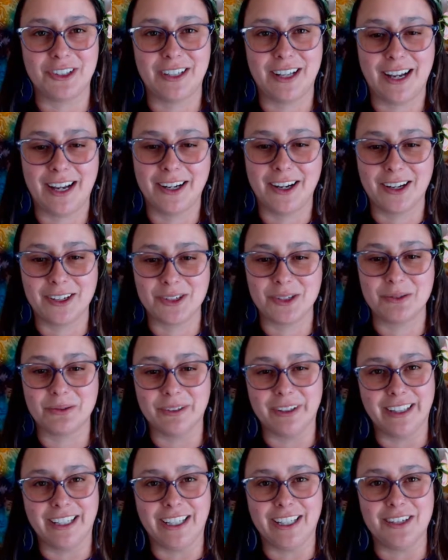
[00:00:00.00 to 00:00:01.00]
I got to
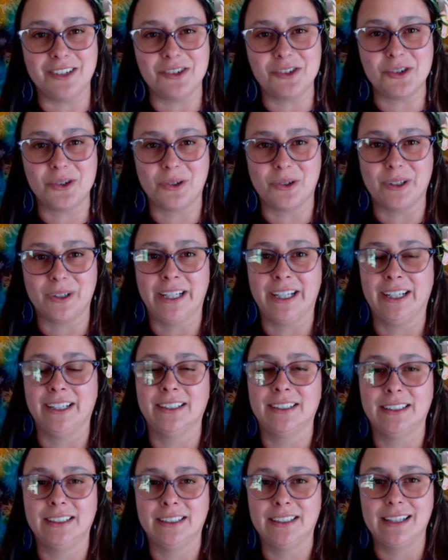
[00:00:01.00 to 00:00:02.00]
really enjoy
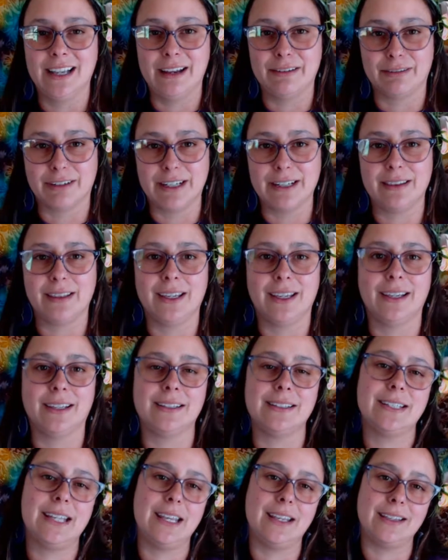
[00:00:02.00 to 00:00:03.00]
everything and
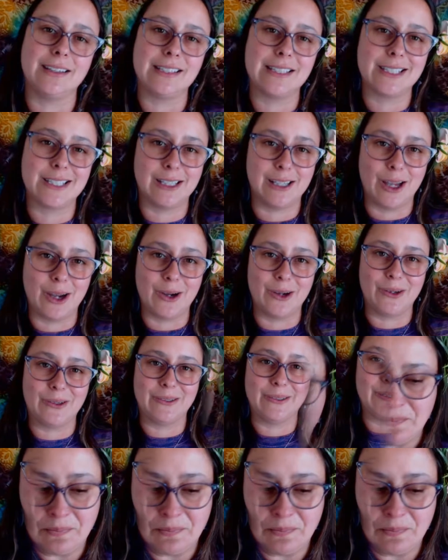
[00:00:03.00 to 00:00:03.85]
take it slow.